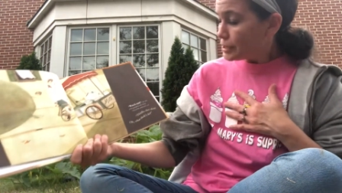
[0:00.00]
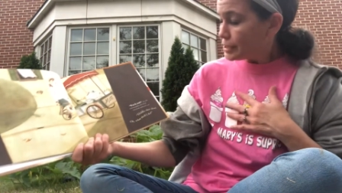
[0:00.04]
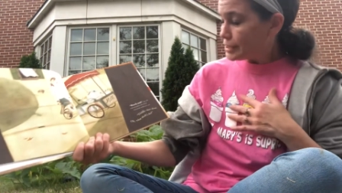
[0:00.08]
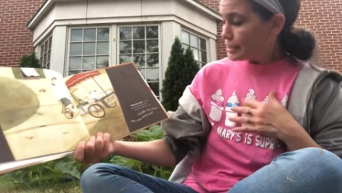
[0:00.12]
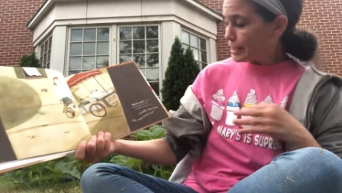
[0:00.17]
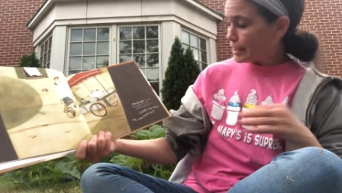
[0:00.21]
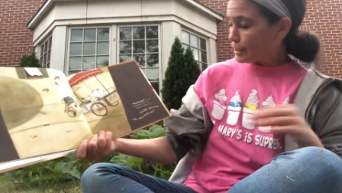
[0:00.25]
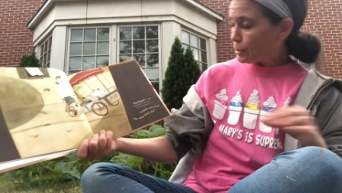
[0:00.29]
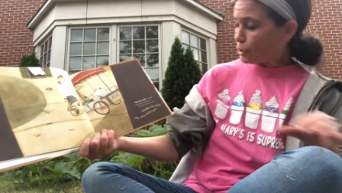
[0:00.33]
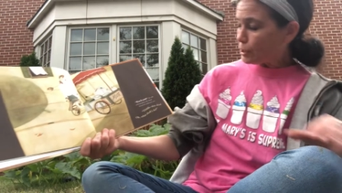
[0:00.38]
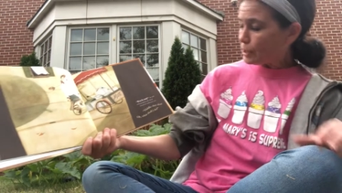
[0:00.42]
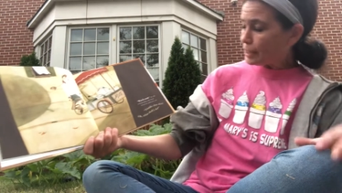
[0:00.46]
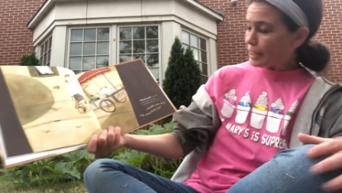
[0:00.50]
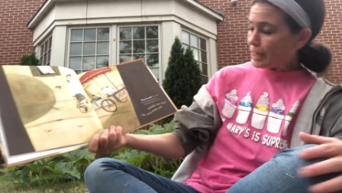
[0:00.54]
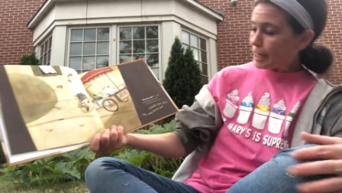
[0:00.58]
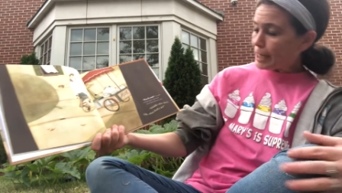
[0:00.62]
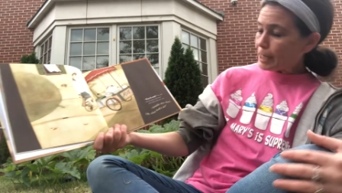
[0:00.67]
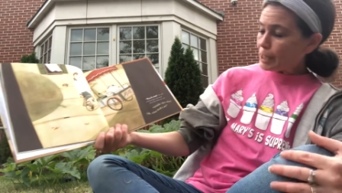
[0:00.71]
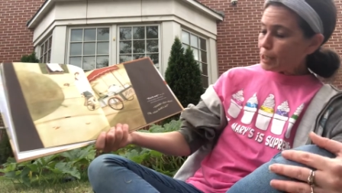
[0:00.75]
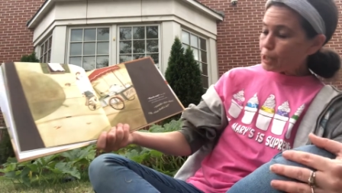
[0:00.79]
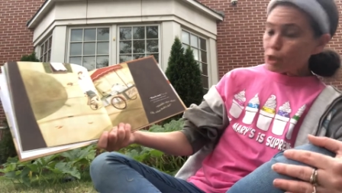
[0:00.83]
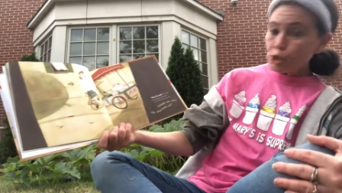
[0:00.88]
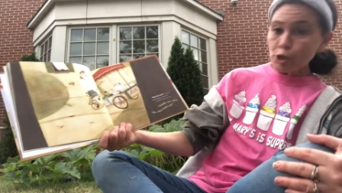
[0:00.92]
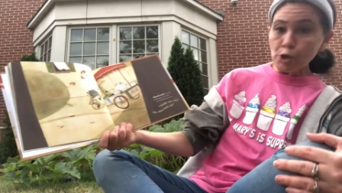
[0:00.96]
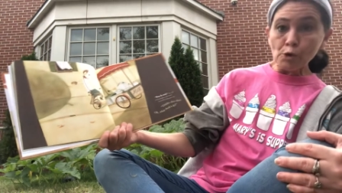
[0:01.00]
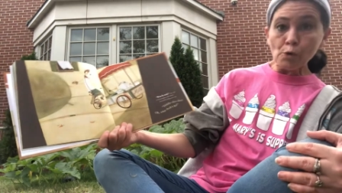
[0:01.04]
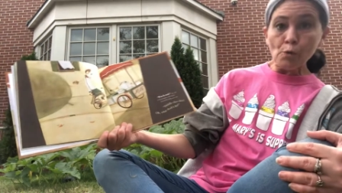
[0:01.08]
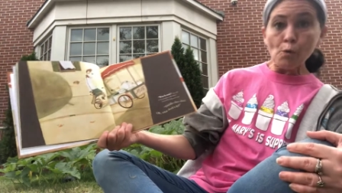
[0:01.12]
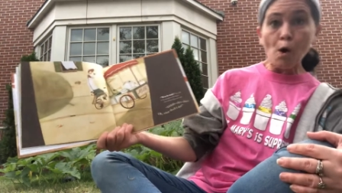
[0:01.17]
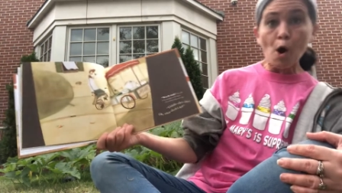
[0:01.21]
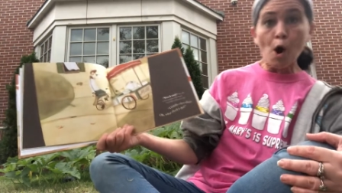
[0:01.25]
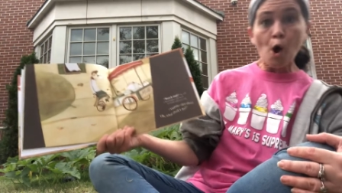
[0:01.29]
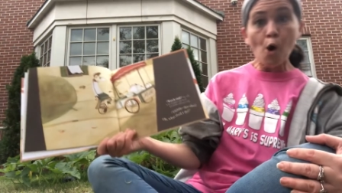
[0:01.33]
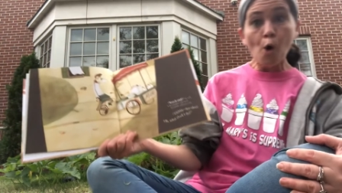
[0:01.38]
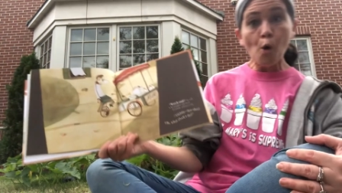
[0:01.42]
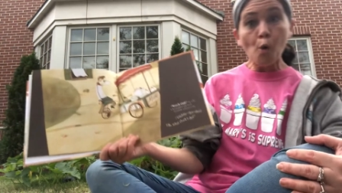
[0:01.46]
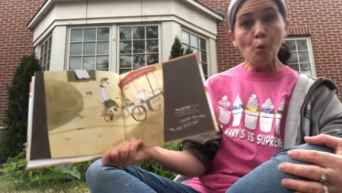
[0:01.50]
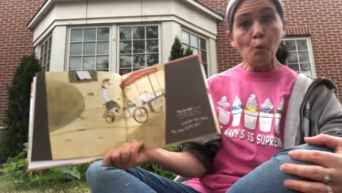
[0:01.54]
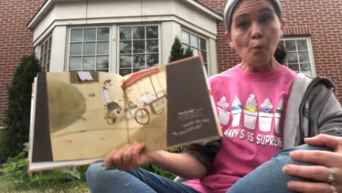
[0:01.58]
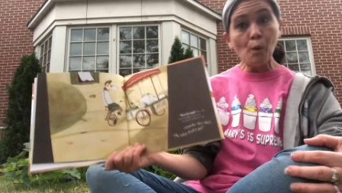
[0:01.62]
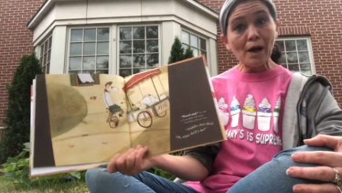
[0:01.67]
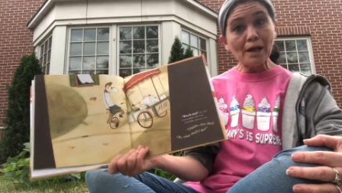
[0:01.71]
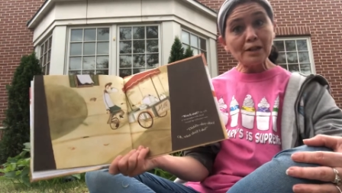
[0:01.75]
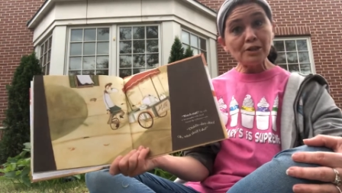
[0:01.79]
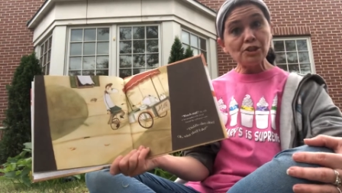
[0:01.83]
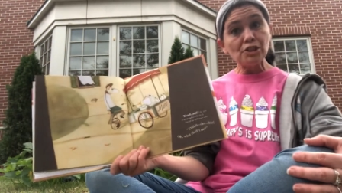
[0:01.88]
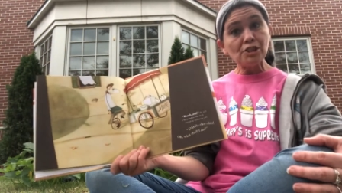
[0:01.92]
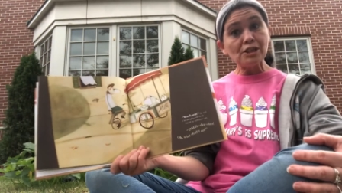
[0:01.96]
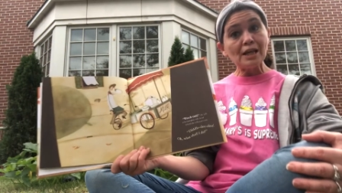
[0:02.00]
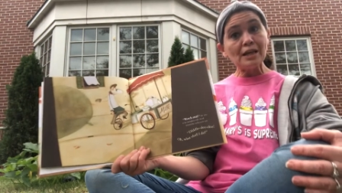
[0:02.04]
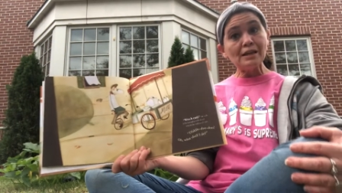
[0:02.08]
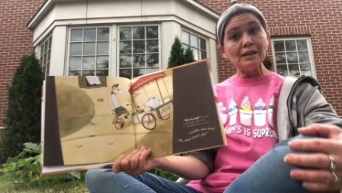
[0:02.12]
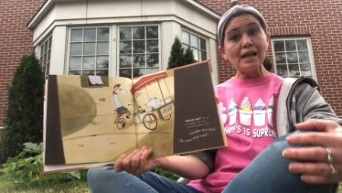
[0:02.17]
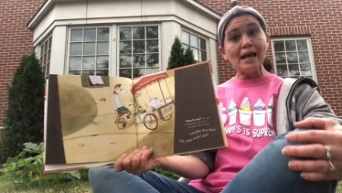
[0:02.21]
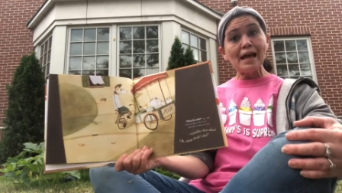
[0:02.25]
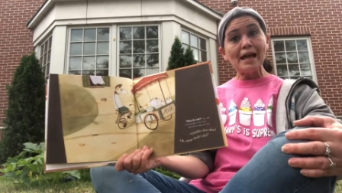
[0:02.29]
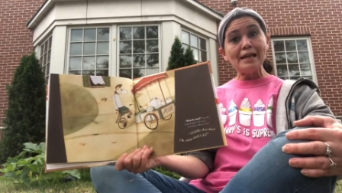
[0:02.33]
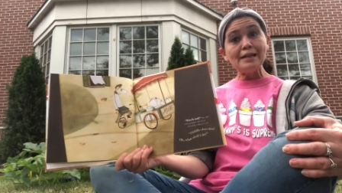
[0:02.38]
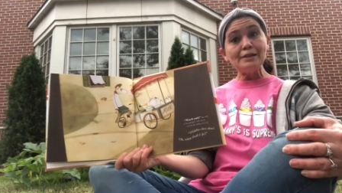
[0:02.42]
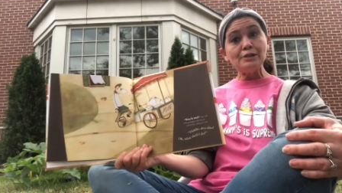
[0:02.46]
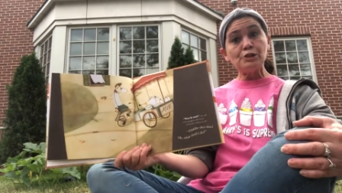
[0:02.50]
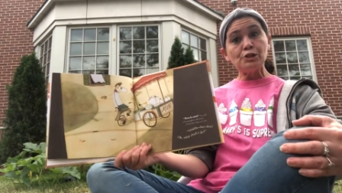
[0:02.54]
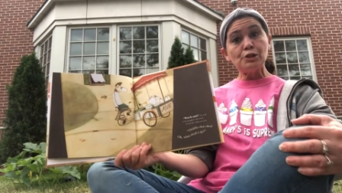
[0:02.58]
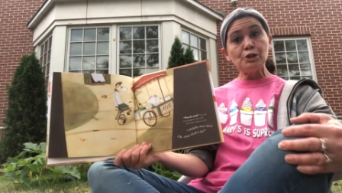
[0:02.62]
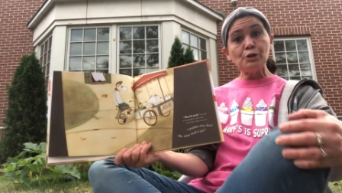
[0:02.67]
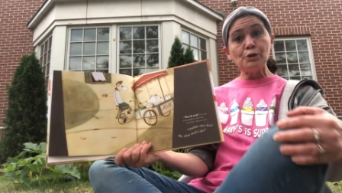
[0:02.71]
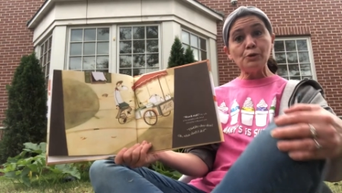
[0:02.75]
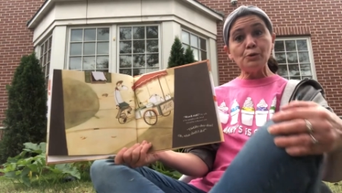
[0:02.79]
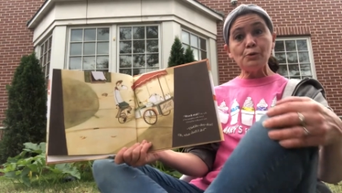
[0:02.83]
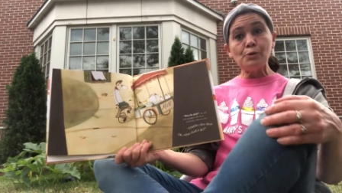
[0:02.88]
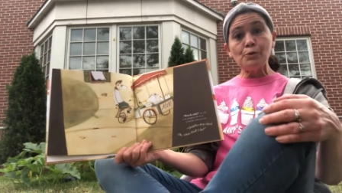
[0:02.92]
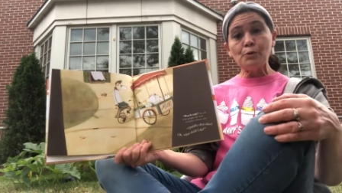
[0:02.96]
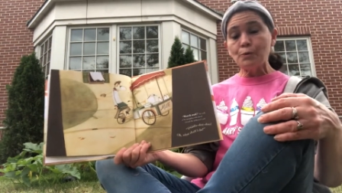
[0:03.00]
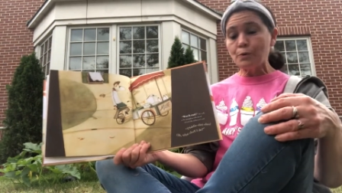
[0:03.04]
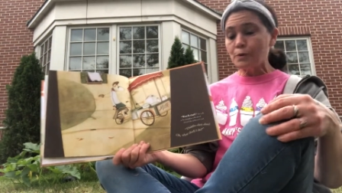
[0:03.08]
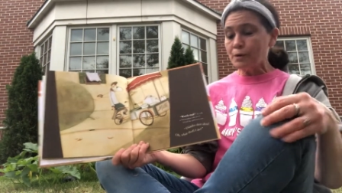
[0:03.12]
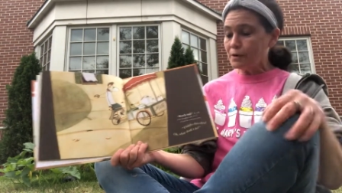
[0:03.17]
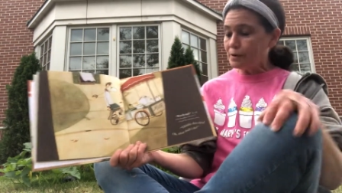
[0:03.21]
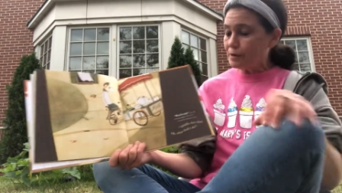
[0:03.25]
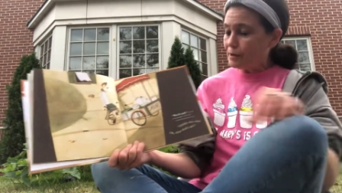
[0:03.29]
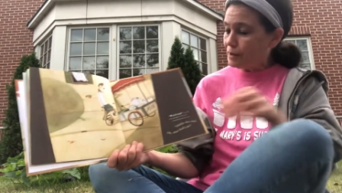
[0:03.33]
Diddle-dee-doo! Oh, what shall I do?